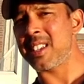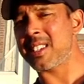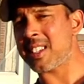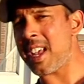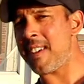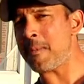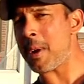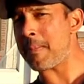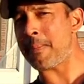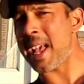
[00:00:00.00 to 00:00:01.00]
saved
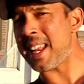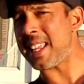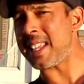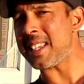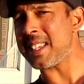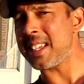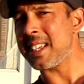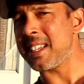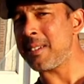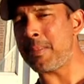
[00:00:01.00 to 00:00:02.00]
my pennies,
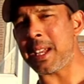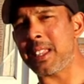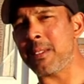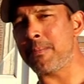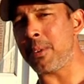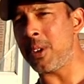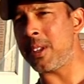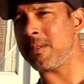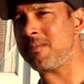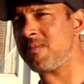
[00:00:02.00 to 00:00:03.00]
bitten the
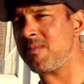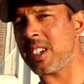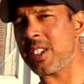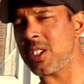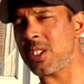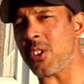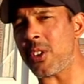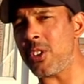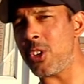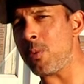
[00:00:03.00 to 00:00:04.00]
bullet and just got
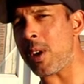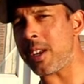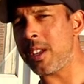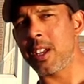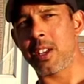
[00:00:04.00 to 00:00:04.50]
a new one?